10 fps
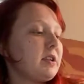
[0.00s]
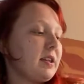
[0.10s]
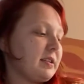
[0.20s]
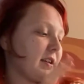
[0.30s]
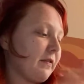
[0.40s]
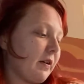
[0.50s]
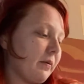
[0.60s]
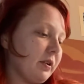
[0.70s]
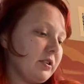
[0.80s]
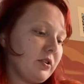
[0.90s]
of the stuff I
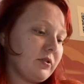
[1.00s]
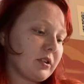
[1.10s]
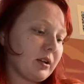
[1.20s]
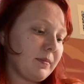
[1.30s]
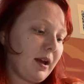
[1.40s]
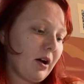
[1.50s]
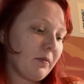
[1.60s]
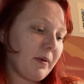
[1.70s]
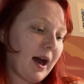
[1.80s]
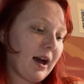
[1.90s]
want to do is going to be out
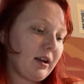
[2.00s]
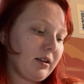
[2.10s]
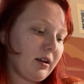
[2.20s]
back,